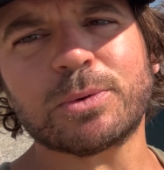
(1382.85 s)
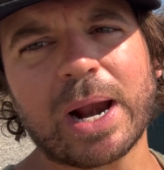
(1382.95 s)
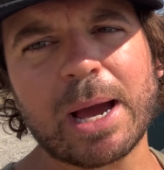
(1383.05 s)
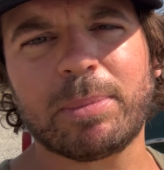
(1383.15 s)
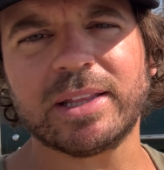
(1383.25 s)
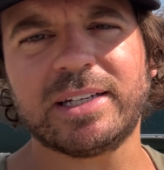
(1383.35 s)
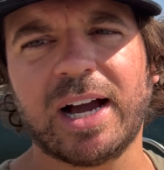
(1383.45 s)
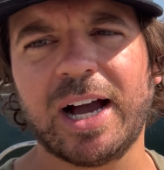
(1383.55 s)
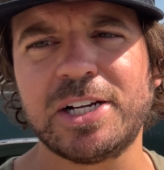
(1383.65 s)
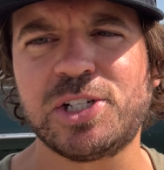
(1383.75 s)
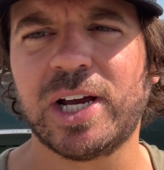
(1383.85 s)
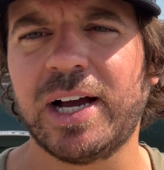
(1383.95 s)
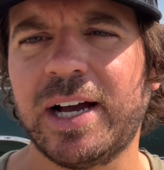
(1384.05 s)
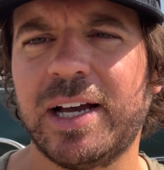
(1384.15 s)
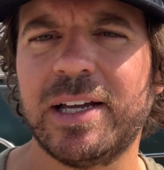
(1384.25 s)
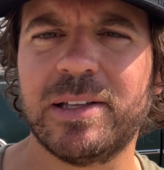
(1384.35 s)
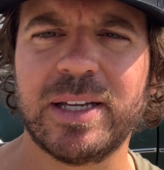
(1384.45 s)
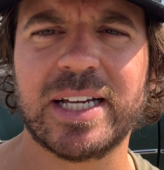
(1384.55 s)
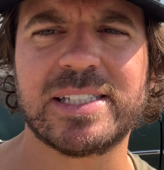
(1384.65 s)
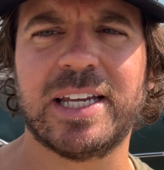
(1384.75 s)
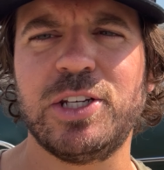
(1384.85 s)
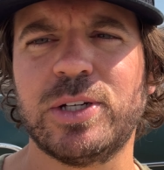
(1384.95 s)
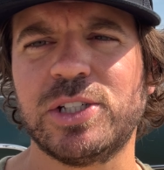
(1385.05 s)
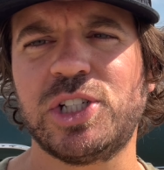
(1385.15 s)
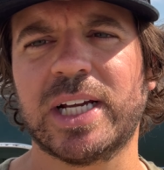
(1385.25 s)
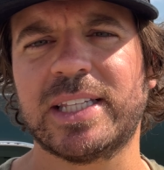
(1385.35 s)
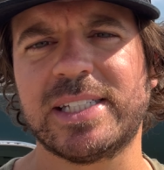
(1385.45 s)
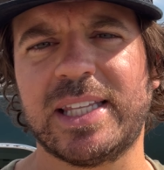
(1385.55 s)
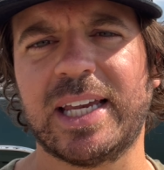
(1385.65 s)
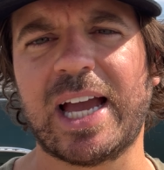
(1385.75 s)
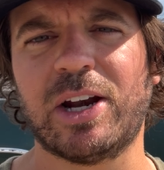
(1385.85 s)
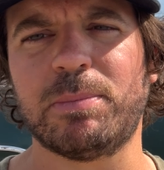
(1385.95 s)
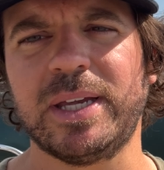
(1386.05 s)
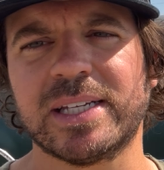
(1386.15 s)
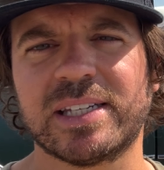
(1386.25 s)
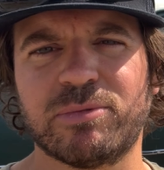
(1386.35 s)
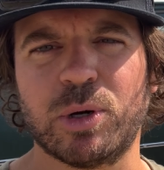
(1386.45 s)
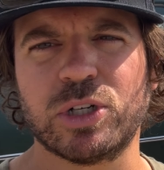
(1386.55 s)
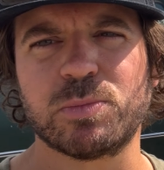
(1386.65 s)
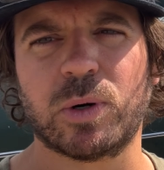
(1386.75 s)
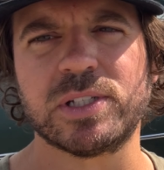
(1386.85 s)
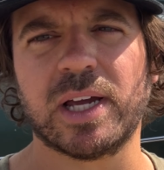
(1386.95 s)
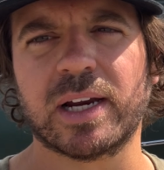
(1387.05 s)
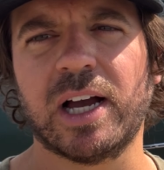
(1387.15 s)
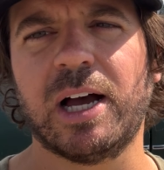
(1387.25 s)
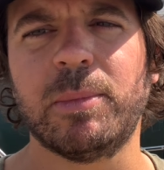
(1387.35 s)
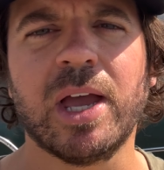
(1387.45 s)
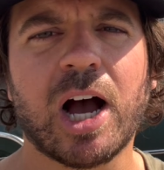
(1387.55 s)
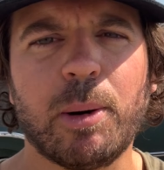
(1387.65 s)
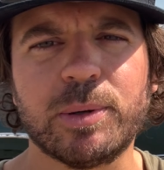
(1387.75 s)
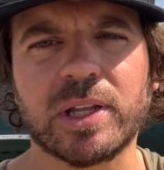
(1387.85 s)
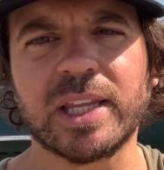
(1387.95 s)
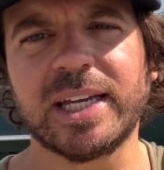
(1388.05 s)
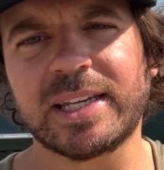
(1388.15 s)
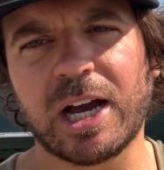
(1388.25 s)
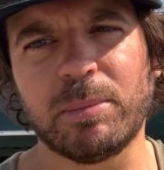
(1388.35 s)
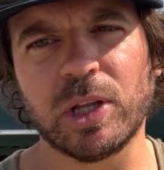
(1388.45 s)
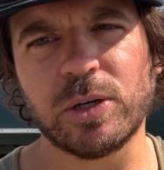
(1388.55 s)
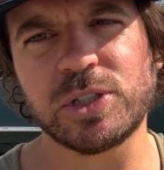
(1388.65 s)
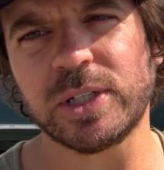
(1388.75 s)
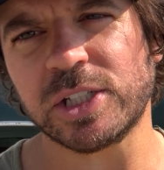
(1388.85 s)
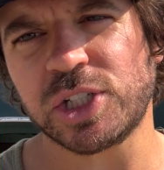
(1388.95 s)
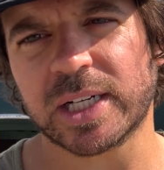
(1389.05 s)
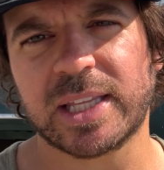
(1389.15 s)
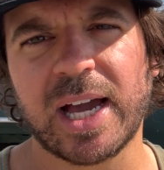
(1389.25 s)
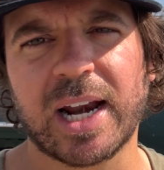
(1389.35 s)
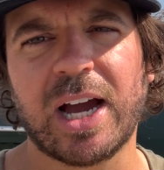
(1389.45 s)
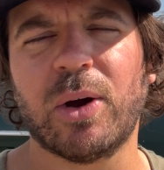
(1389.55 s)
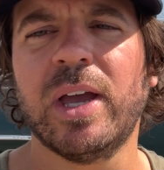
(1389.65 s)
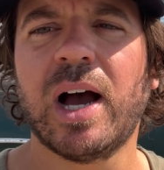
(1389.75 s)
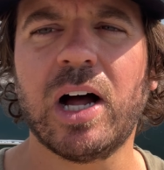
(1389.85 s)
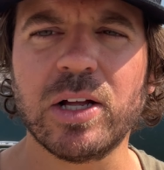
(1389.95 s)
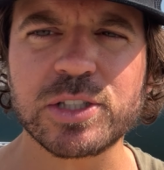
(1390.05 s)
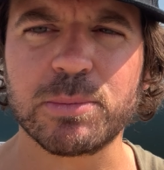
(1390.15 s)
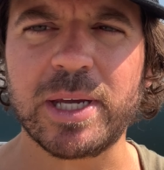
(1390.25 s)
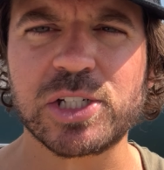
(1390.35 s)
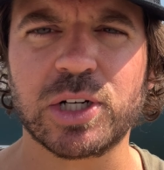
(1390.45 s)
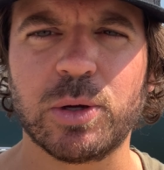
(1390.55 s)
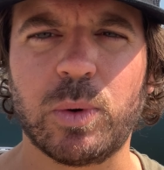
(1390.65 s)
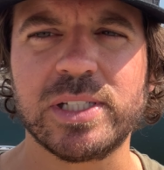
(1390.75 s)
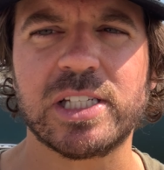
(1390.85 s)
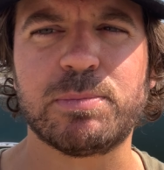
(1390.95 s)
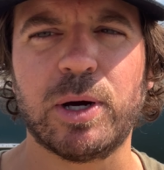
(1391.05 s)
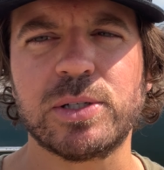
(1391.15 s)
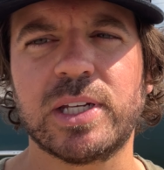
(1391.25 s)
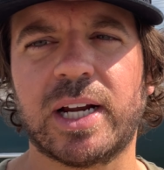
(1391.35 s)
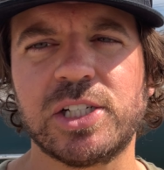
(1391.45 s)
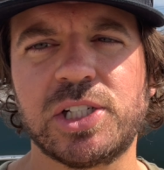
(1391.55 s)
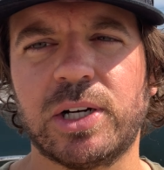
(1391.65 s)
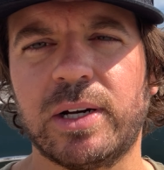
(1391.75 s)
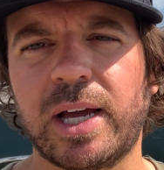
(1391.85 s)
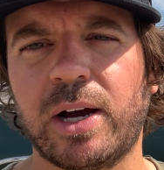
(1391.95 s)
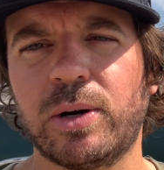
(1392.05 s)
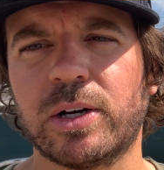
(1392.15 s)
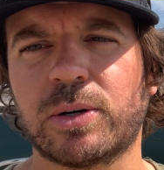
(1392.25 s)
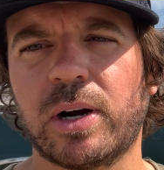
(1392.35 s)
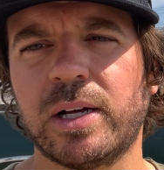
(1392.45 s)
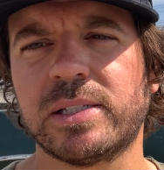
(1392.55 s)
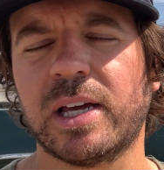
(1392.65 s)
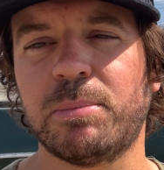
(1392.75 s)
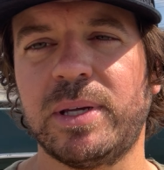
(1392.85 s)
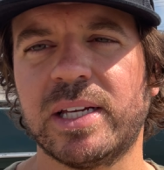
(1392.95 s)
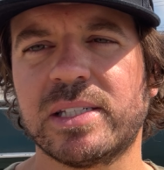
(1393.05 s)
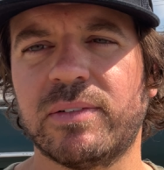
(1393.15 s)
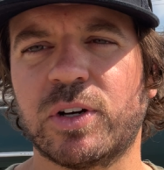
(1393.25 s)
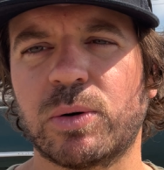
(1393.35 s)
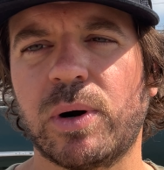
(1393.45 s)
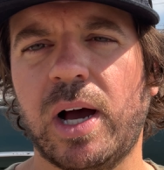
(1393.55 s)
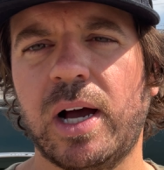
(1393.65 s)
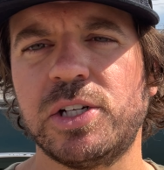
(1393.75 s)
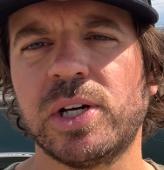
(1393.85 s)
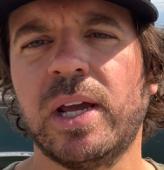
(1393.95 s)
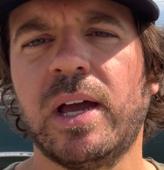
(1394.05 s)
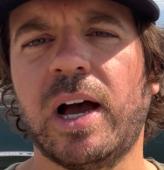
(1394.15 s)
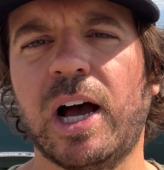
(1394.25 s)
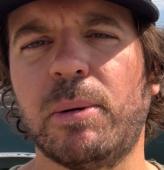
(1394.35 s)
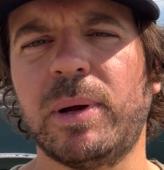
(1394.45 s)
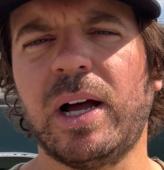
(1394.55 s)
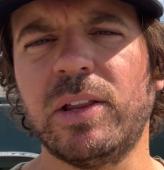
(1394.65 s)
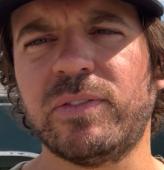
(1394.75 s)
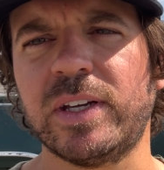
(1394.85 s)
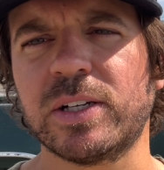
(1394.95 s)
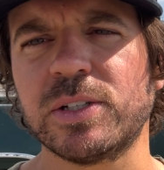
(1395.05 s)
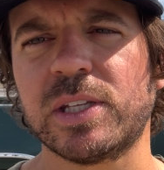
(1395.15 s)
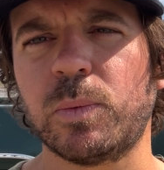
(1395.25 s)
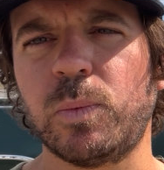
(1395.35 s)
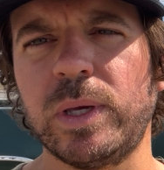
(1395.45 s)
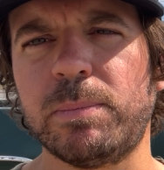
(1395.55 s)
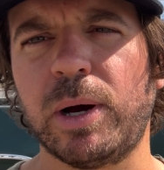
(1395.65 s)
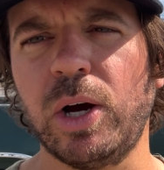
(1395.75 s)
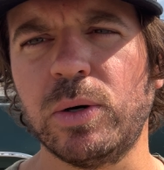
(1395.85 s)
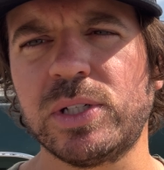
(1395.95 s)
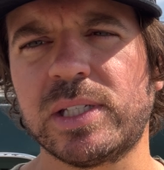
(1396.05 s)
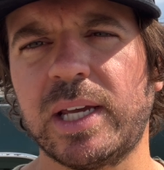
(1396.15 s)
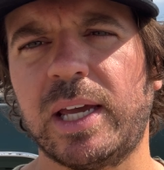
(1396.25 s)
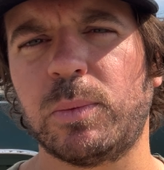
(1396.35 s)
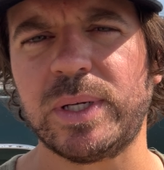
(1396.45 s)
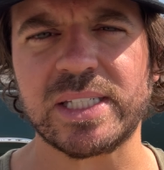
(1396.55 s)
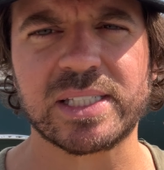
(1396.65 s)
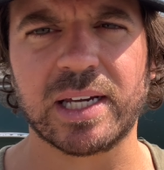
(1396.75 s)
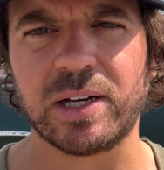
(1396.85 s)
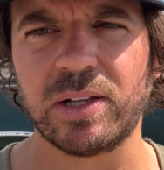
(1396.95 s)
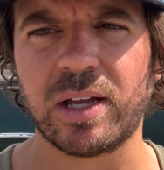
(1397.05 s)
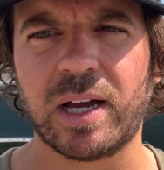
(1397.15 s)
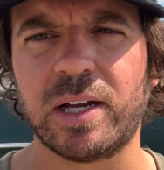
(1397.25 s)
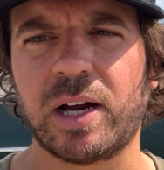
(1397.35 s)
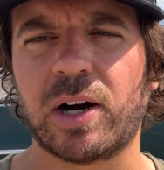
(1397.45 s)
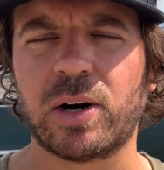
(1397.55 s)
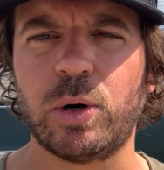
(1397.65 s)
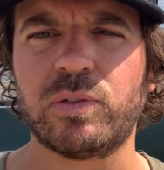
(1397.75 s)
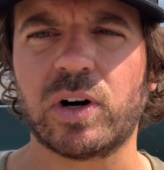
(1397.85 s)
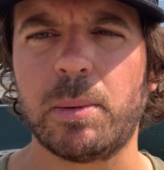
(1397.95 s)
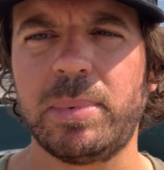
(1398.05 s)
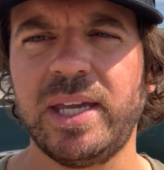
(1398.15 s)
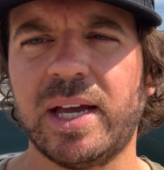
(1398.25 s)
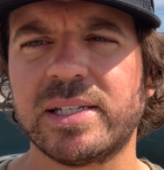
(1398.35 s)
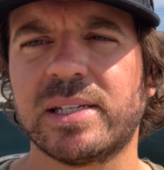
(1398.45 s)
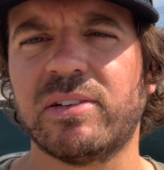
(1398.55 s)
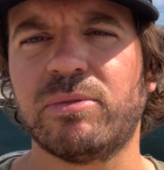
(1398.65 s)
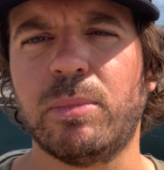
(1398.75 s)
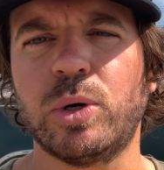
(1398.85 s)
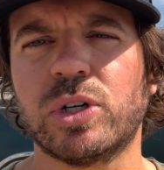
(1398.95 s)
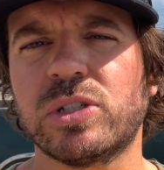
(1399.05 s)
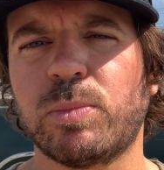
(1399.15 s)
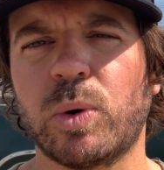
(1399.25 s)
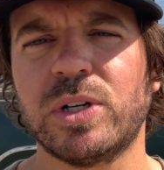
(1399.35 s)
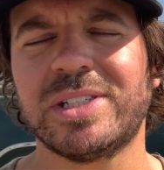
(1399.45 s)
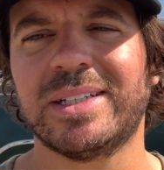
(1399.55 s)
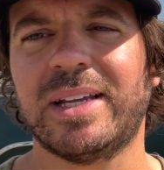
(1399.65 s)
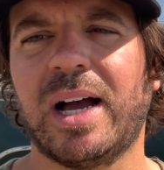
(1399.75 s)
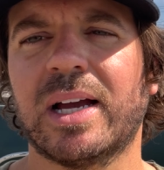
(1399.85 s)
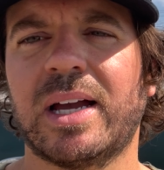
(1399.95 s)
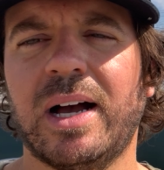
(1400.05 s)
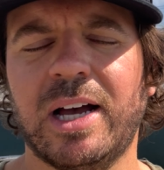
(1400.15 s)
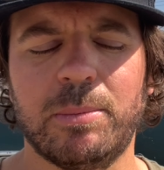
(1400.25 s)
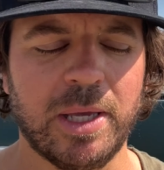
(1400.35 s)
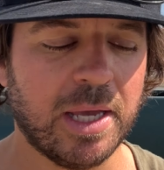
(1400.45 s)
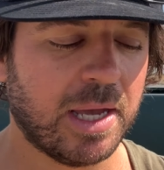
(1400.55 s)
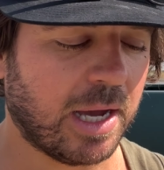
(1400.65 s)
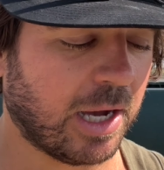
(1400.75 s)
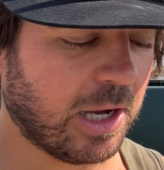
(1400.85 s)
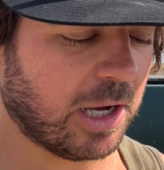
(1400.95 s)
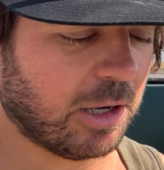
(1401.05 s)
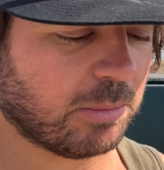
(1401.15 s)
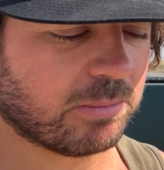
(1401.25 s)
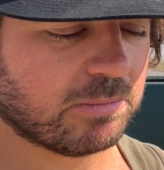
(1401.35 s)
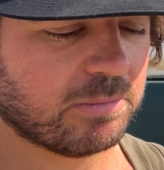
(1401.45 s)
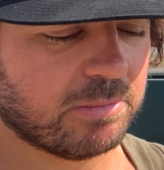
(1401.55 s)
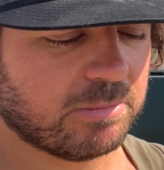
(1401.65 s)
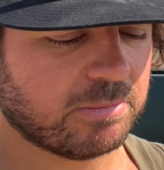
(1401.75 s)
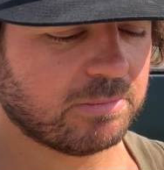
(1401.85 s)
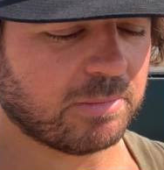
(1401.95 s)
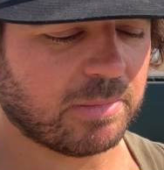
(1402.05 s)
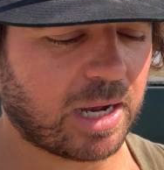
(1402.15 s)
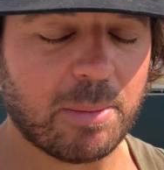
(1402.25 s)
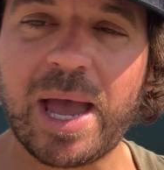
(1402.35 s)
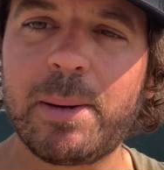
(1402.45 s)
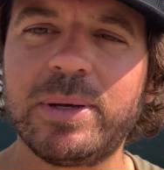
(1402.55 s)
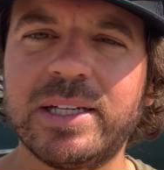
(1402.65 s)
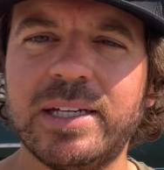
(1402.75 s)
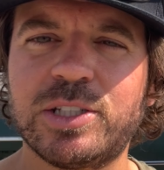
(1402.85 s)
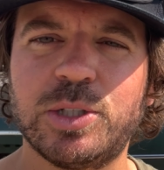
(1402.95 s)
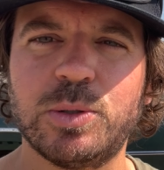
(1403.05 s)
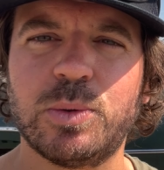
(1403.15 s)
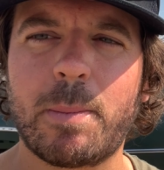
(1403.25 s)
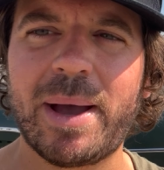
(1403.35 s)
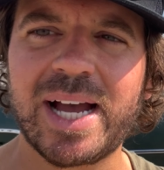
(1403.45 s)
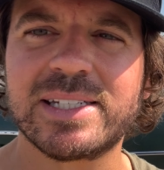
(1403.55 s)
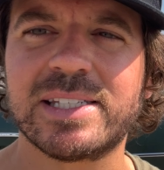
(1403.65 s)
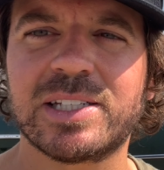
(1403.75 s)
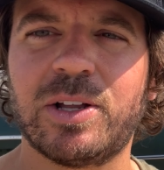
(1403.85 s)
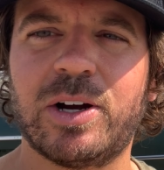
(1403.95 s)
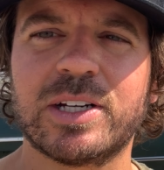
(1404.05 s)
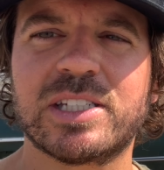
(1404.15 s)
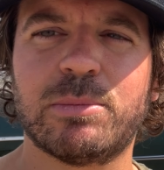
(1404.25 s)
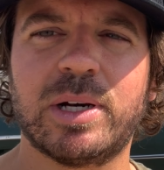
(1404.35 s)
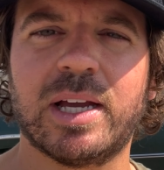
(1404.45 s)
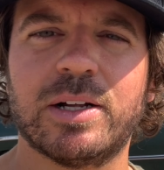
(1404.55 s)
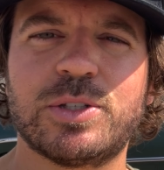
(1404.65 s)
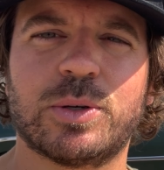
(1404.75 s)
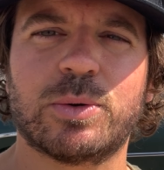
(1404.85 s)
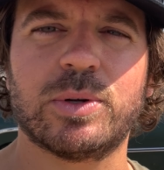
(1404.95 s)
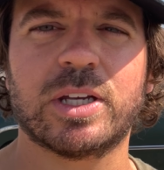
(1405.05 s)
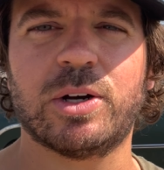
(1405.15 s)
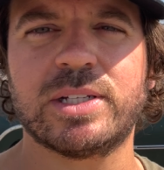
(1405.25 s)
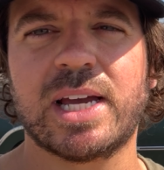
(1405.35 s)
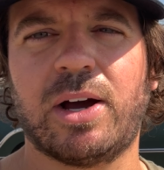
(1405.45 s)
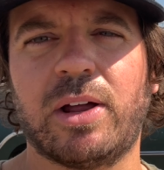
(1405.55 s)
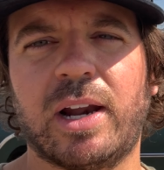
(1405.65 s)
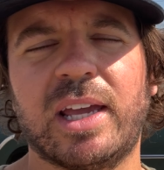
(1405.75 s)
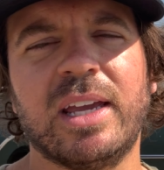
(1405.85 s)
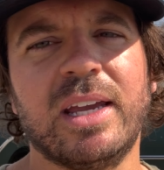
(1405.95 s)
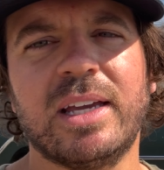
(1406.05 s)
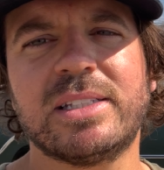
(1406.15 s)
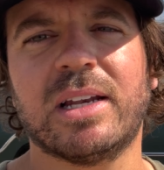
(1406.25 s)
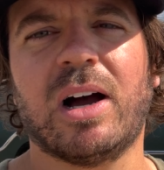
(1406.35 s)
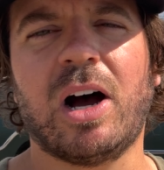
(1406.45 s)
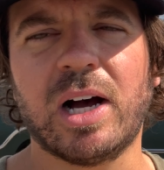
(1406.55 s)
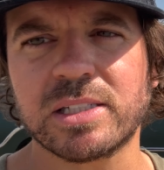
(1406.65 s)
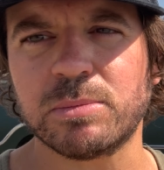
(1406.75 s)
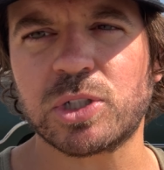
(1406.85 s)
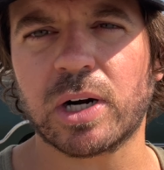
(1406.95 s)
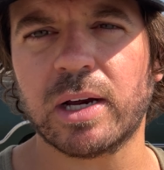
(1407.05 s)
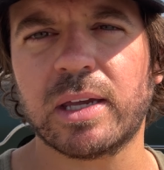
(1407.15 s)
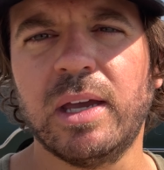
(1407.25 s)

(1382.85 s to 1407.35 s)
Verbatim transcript: a wrap on the Dodge. Uh, like I said, you can check this thing out at P S F motorsports dot com. I'll put the link down below so you can check that out. I'll also make sure that once it's posted, I share it out across uh, P S F Garage. Um, but all the vehicles that we post and we sell uh, are over at P S F motorsports dot com. Um, I'm happy to pass this along to somebody else who can really go to town on it. It's an awesome truck.